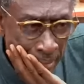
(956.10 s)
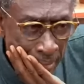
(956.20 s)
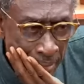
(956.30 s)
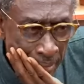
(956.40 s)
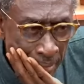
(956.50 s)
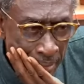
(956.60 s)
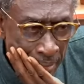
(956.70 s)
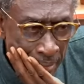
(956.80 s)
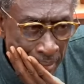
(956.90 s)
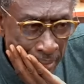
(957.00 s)

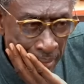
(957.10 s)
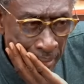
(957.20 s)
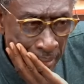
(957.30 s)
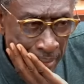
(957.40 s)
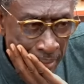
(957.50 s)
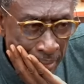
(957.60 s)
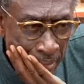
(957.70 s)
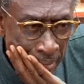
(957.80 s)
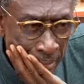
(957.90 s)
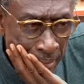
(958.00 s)

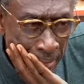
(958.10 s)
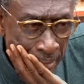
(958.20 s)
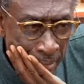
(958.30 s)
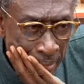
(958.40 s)
No words are spoken by the person on screen.